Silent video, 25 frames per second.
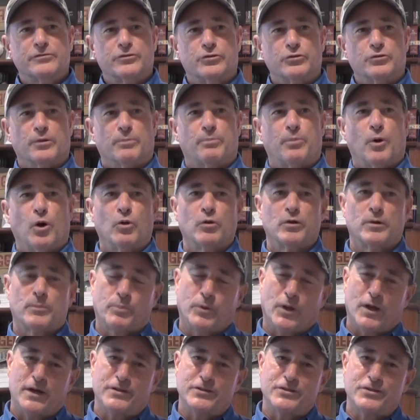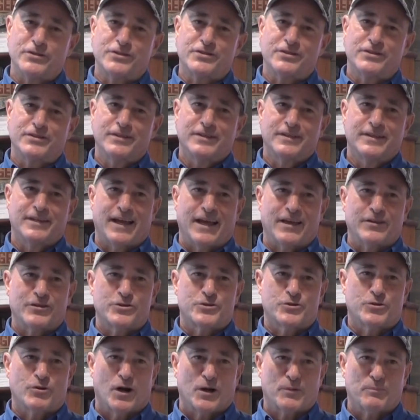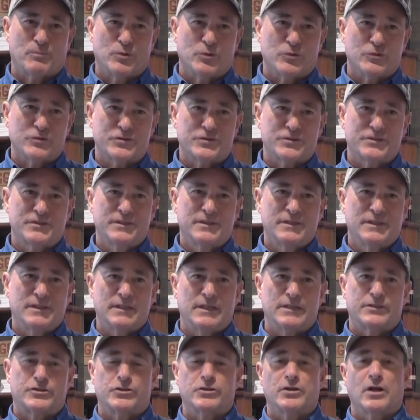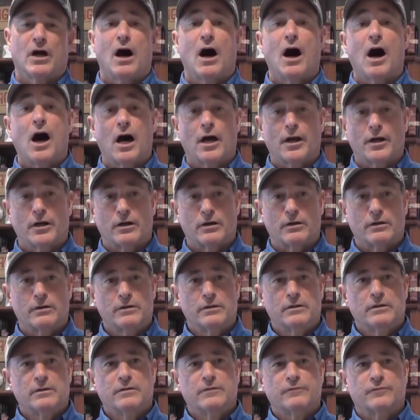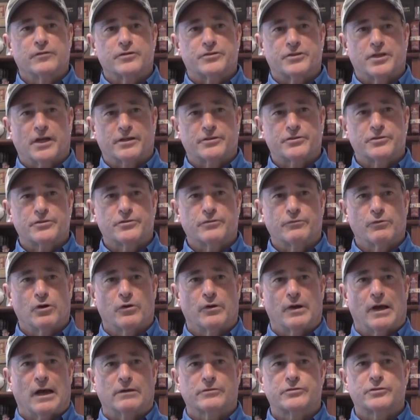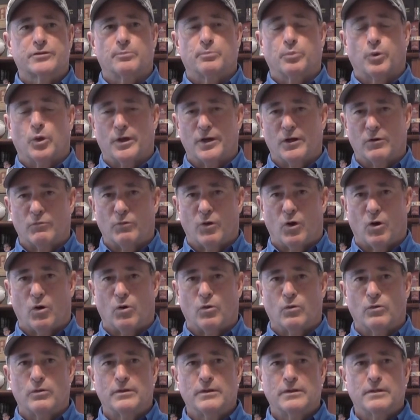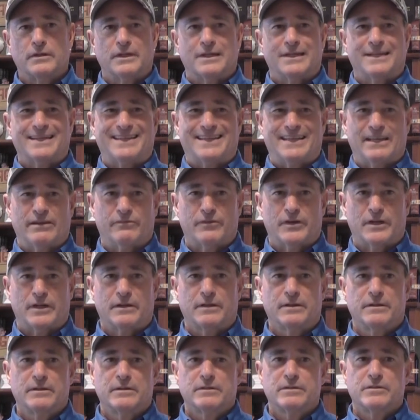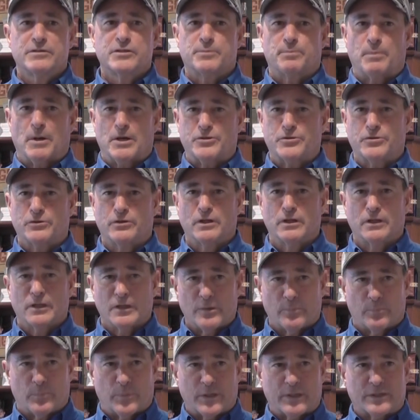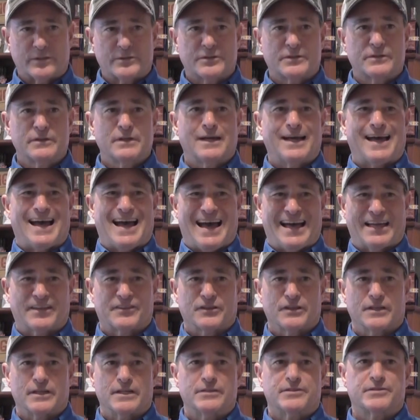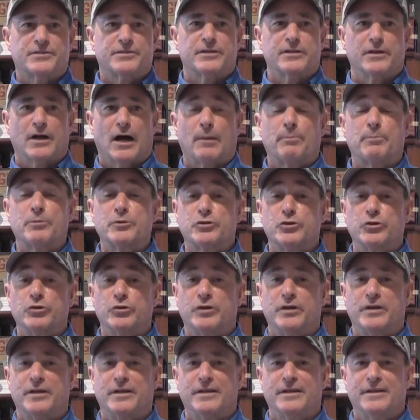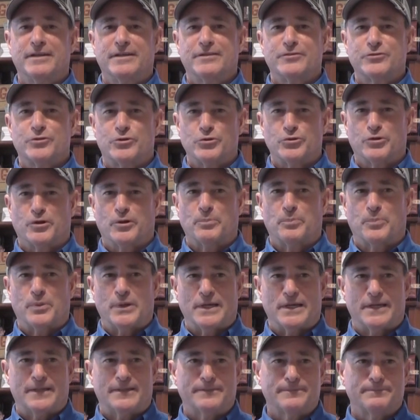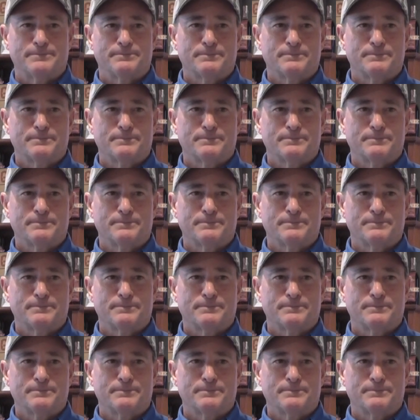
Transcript: to the polar plunges and the truck pulls, it's an honor for Texas Roadhouse to play a role in giving Special Olympics athletes the opportunity to compete.